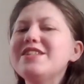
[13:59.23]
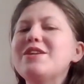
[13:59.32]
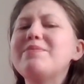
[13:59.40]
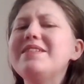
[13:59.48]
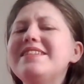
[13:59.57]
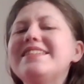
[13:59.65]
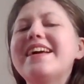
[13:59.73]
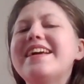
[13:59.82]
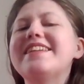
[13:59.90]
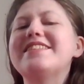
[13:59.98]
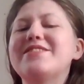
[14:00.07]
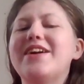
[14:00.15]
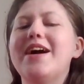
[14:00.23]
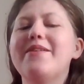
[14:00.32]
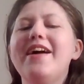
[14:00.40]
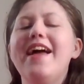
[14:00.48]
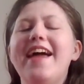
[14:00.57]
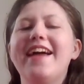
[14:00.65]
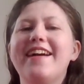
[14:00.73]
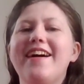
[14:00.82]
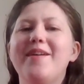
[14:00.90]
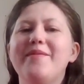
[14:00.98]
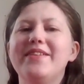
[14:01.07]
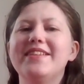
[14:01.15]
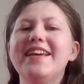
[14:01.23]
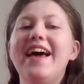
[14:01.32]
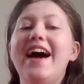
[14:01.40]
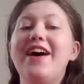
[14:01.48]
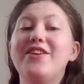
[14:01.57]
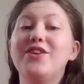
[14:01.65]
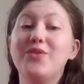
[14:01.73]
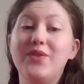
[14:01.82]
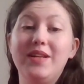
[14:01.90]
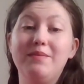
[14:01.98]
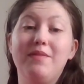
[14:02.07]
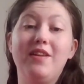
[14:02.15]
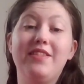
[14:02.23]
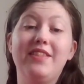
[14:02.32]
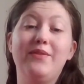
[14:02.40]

So please like and subscribe and comment how your reading month